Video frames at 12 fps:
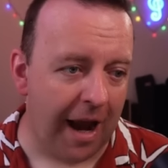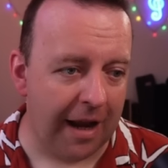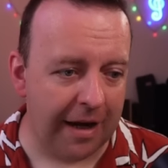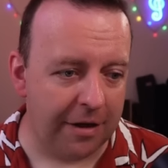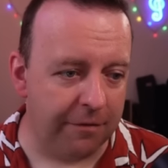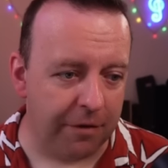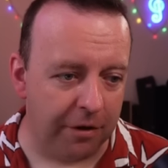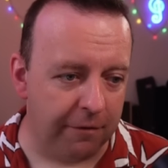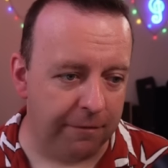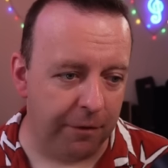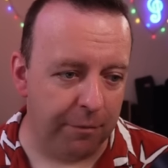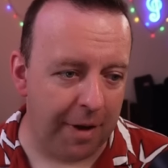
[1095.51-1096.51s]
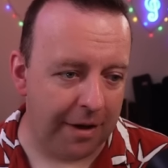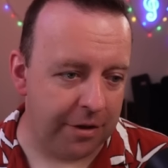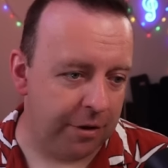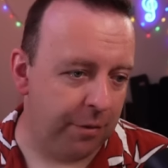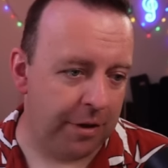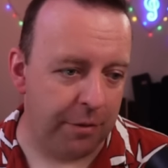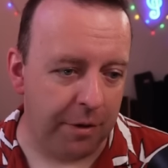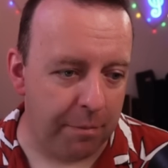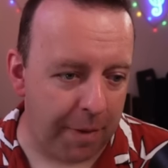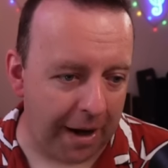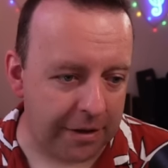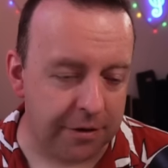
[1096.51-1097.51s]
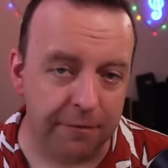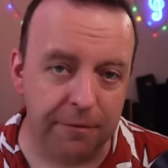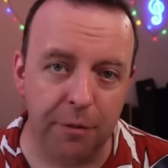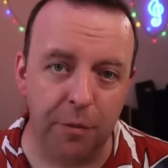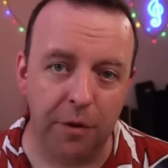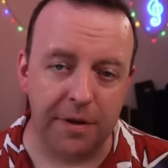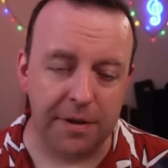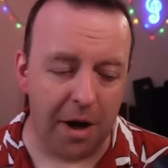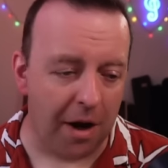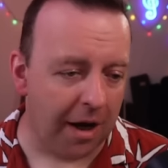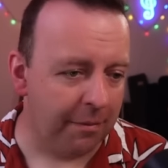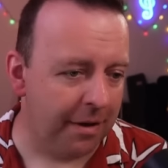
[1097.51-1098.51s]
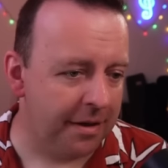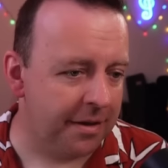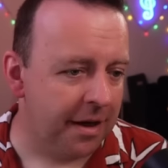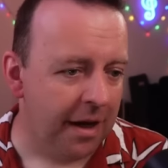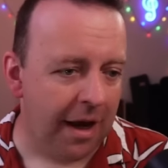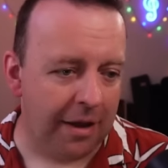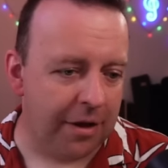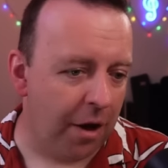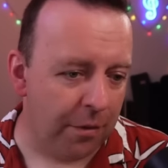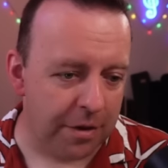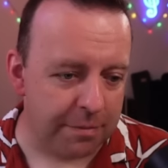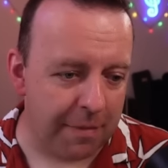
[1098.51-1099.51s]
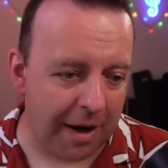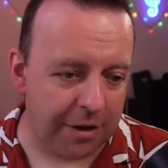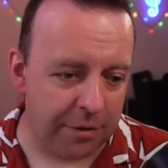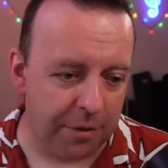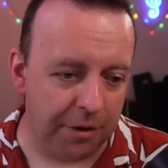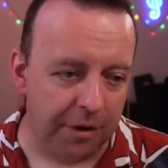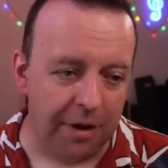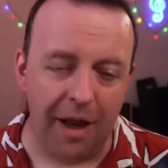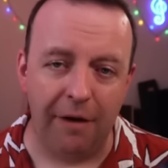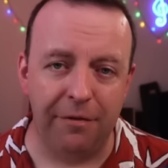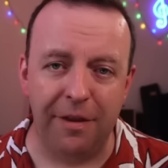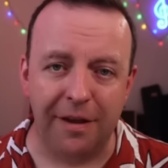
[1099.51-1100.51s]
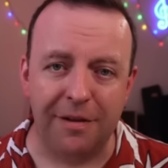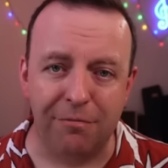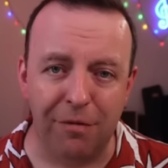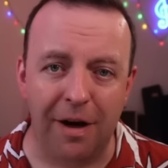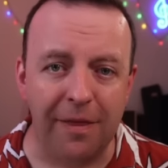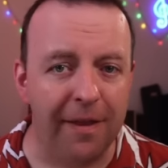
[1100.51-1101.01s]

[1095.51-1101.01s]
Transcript: And then you've got the full menu, whether you want to back stuff up, what the time is, and the owner's manual, everything's right